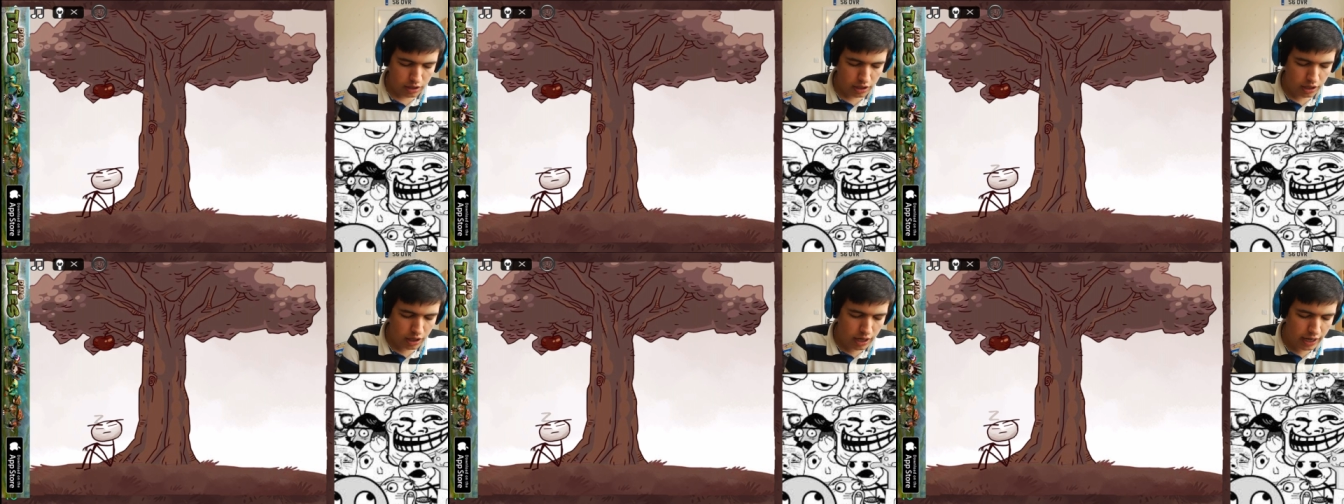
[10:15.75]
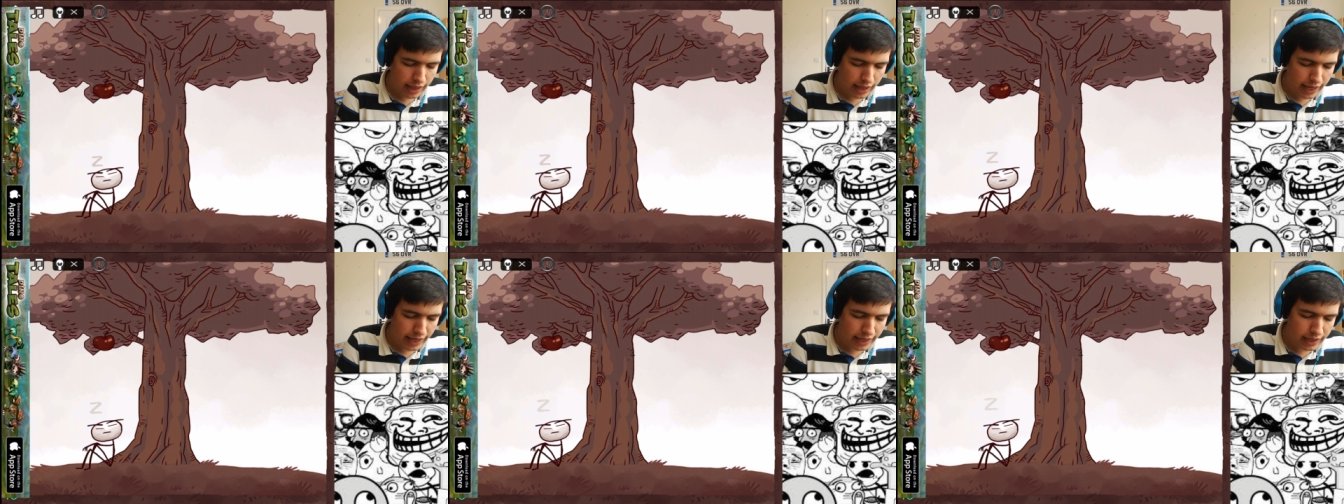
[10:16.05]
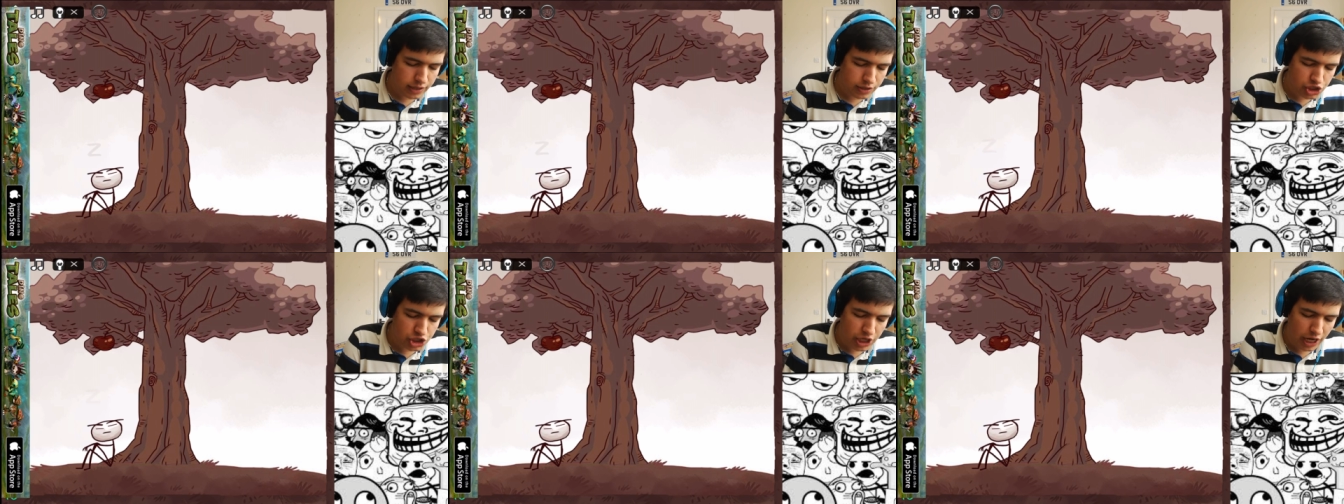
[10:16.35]
Can I
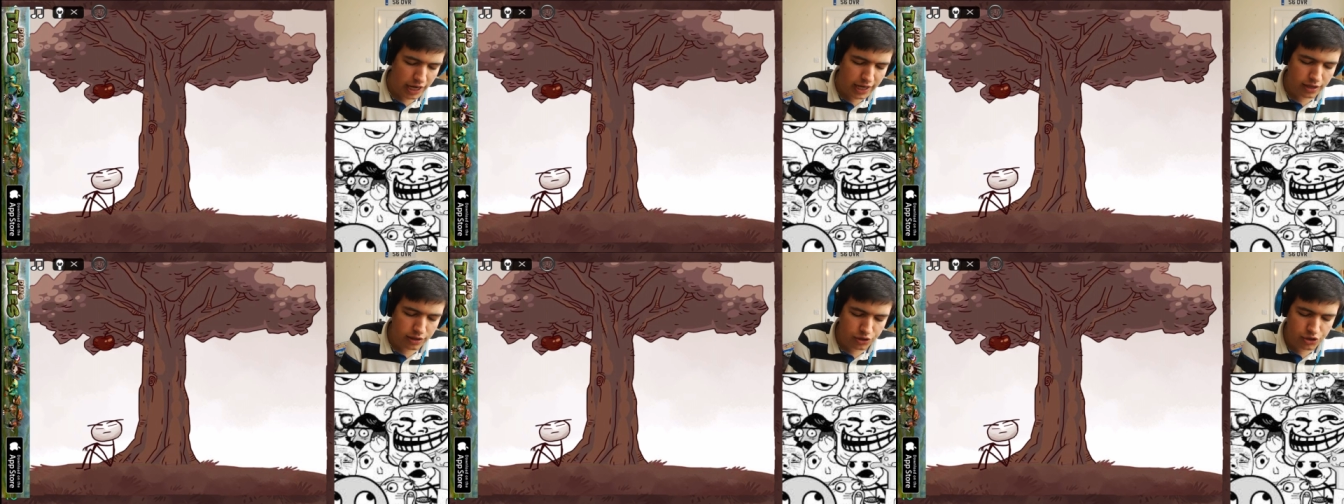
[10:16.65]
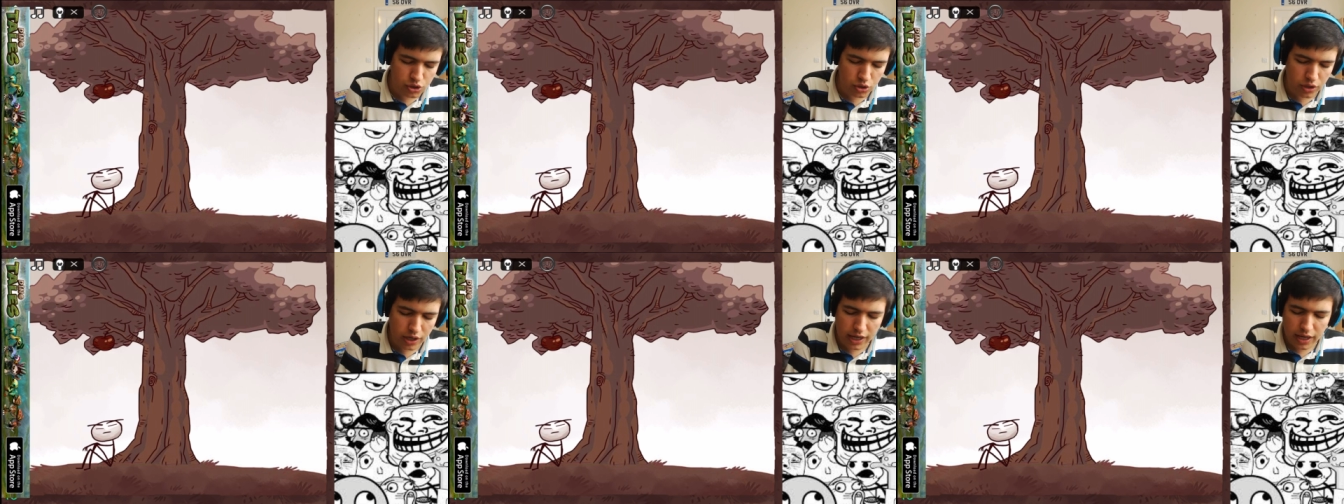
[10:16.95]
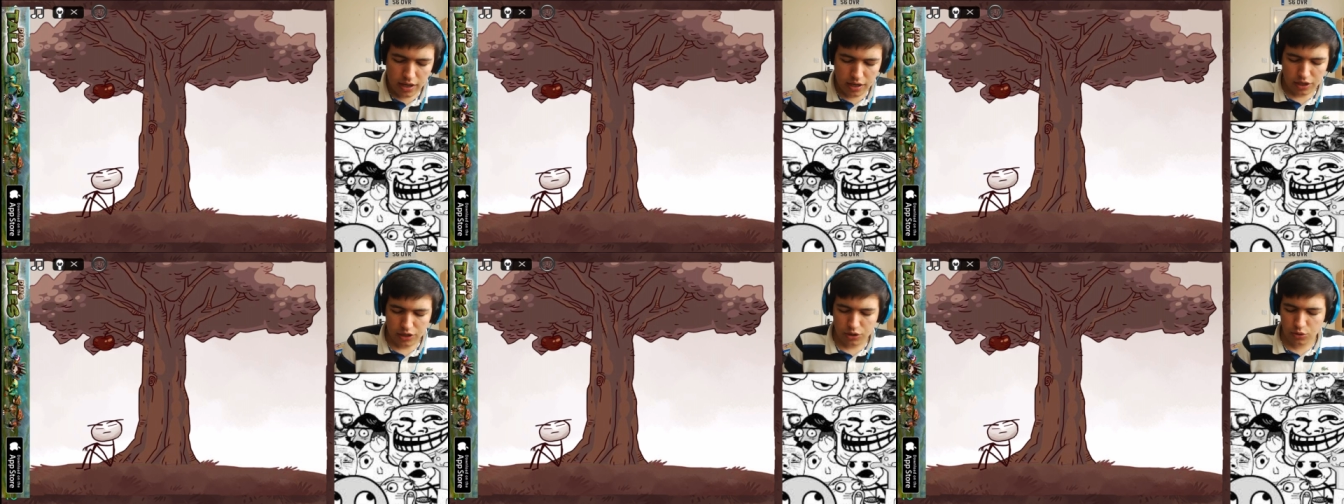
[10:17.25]
like shake the
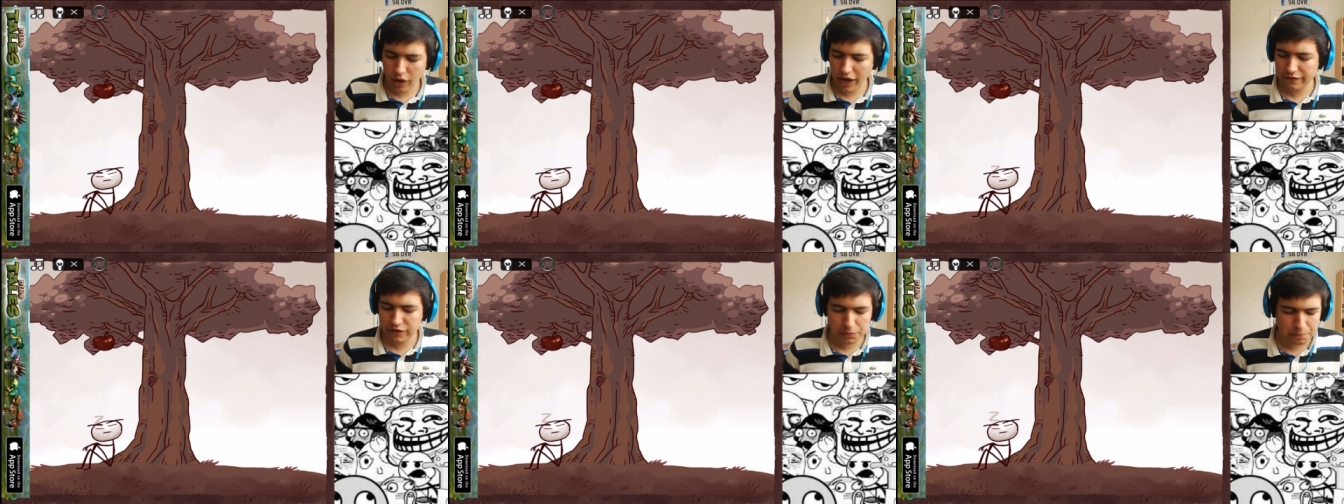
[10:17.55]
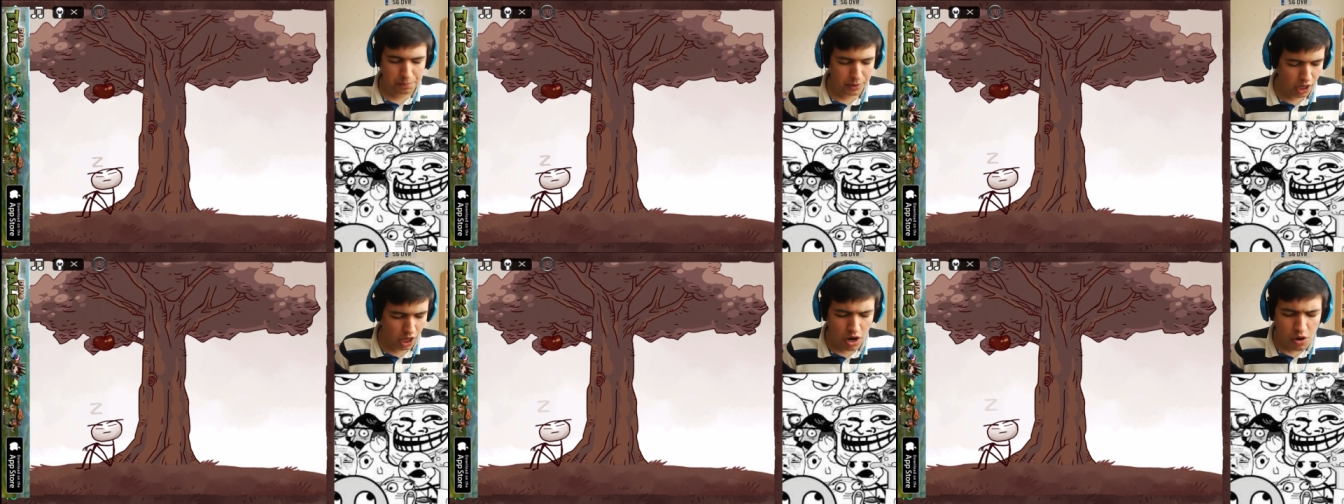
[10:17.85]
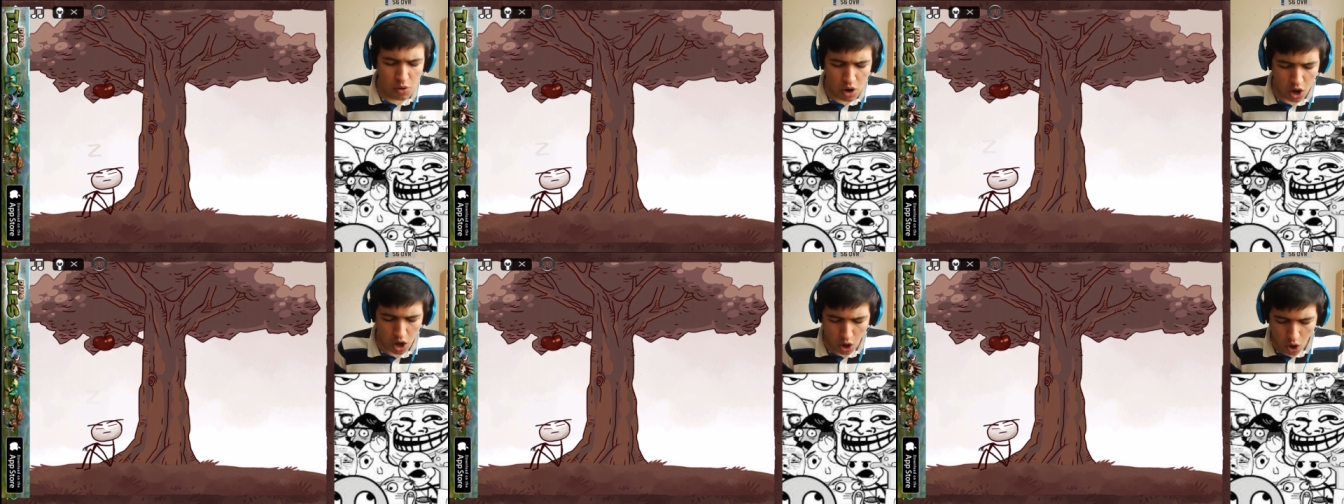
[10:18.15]
tree? Do I have to
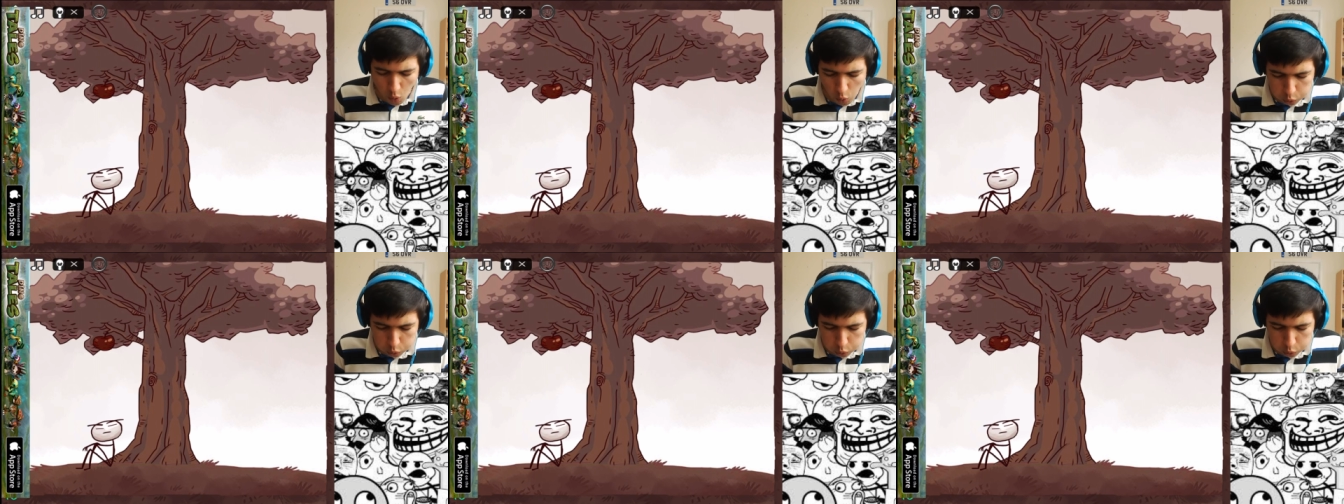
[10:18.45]
blow?